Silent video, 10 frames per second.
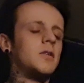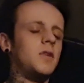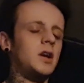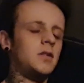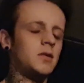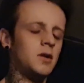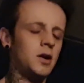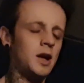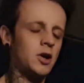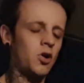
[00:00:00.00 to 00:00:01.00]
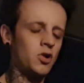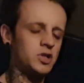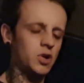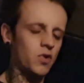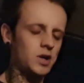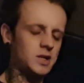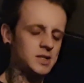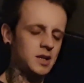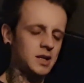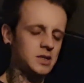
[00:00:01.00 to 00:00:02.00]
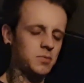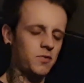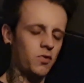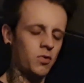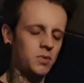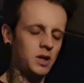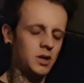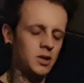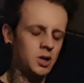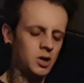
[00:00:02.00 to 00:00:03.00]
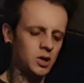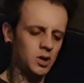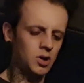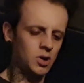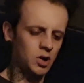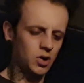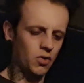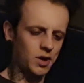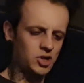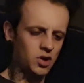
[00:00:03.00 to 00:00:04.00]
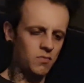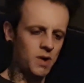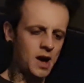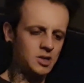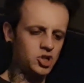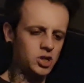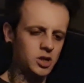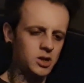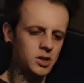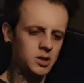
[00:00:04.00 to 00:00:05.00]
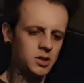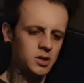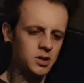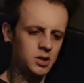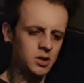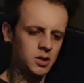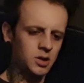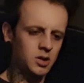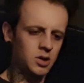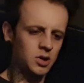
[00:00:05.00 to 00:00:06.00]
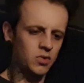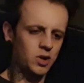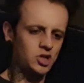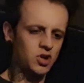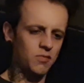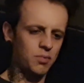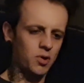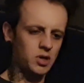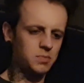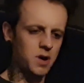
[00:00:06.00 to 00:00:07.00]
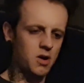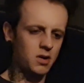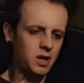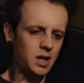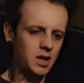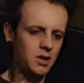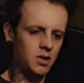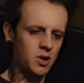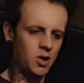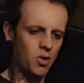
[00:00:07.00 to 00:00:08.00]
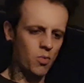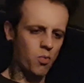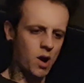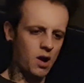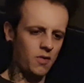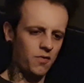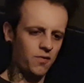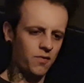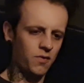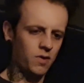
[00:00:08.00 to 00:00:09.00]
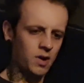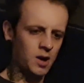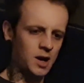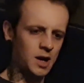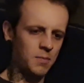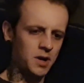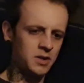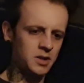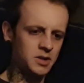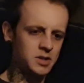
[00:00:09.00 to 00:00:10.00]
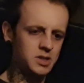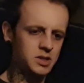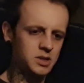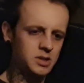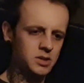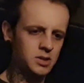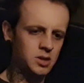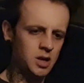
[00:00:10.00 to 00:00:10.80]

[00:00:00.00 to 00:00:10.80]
activate and I consecrate this elixir before me. Creature of magic, creature of prosperity, wealth, and abundance.